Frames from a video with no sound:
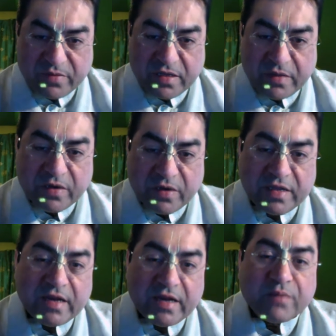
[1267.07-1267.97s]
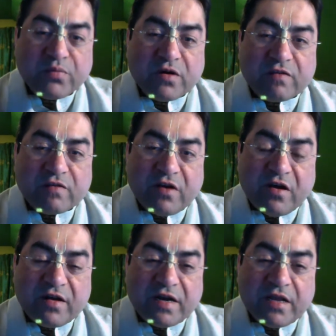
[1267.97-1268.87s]
But then it progressed
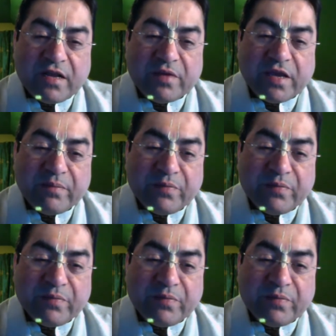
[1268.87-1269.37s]
on and he became